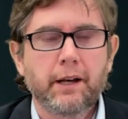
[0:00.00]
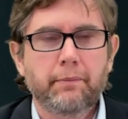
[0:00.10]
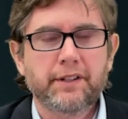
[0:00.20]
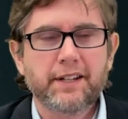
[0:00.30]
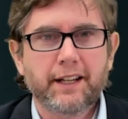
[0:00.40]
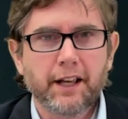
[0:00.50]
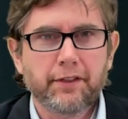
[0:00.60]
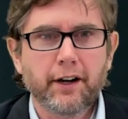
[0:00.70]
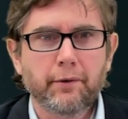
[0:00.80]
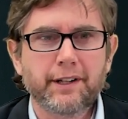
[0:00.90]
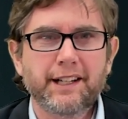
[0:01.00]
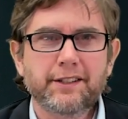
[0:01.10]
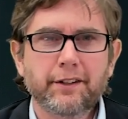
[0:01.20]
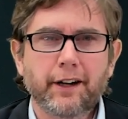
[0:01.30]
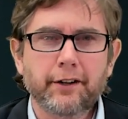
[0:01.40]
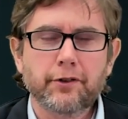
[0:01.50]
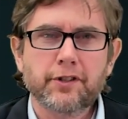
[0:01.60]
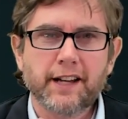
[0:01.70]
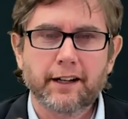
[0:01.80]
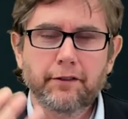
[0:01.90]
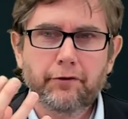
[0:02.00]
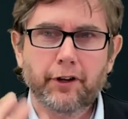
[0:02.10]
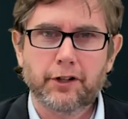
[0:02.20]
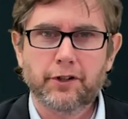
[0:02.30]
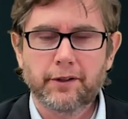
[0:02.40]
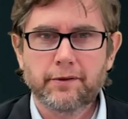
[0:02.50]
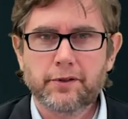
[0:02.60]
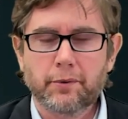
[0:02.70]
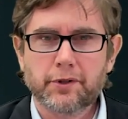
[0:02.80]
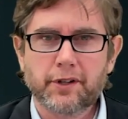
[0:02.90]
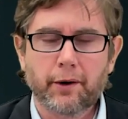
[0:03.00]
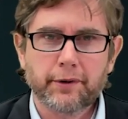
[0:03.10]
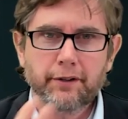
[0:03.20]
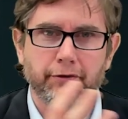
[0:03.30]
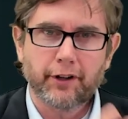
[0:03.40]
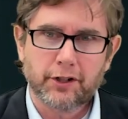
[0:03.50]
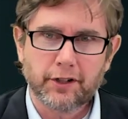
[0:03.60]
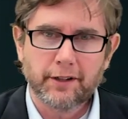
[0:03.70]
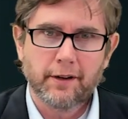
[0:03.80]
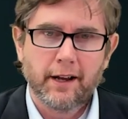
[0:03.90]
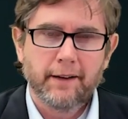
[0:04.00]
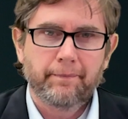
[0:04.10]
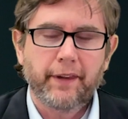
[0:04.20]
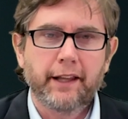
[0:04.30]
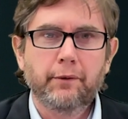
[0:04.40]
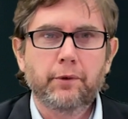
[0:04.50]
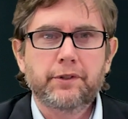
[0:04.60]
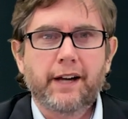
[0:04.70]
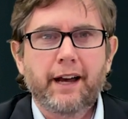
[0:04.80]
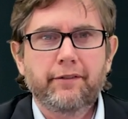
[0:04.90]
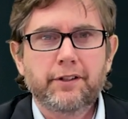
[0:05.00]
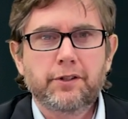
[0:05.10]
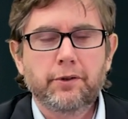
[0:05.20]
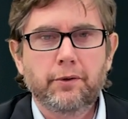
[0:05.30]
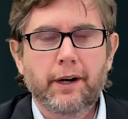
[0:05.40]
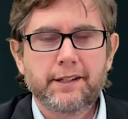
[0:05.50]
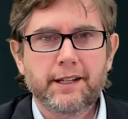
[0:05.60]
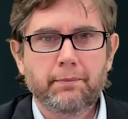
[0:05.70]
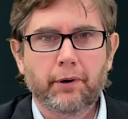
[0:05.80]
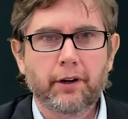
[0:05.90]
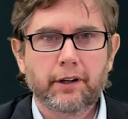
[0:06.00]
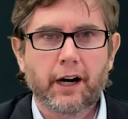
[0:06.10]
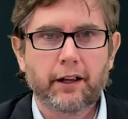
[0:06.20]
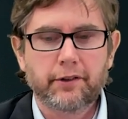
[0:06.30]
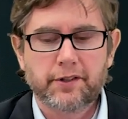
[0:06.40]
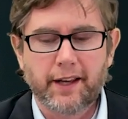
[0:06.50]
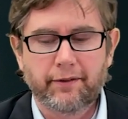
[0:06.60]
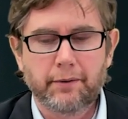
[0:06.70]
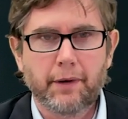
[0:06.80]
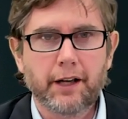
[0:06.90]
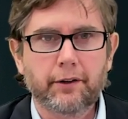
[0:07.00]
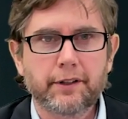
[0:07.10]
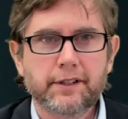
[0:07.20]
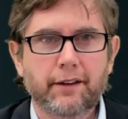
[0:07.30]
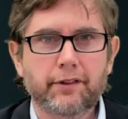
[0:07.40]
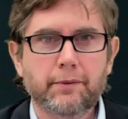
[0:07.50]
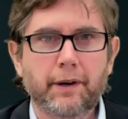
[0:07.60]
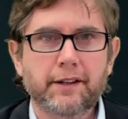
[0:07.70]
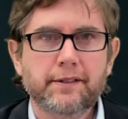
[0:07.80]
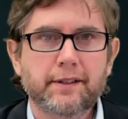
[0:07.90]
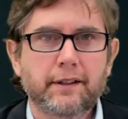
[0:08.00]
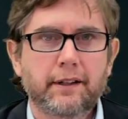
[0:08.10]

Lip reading: But to get there, we need to understand inflation. So we'll start with inflation, and then we'll dive into a deeper college saving model. Let's give it the best.